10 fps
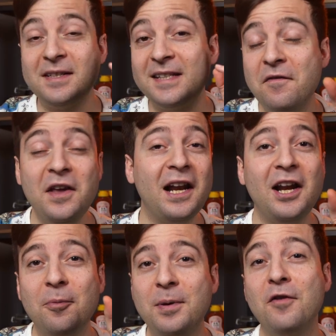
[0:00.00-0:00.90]
saving a
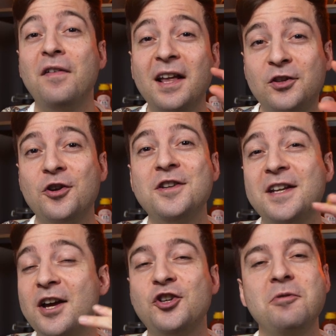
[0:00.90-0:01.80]
little bit of
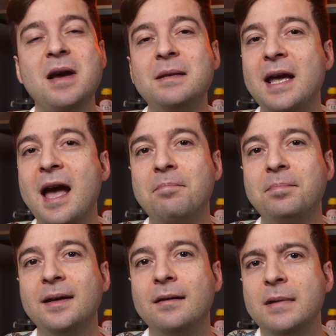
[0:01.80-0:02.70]
electricity actually made me
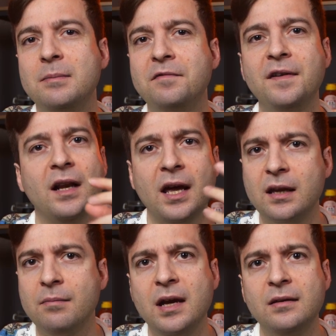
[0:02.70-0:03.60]
happy and made me feel
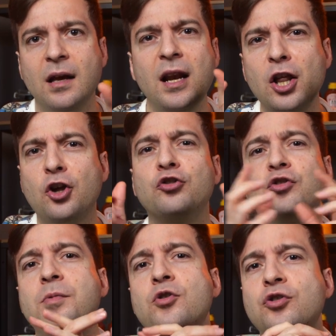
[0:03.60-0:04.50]
like I made a little
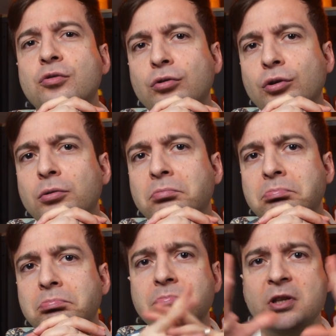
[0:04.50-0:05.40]
contribution to
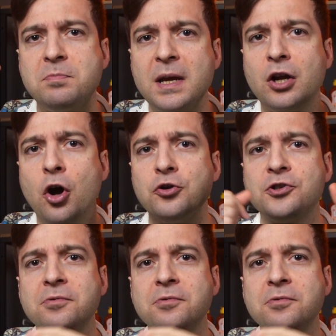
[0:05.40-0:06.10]
this big cause.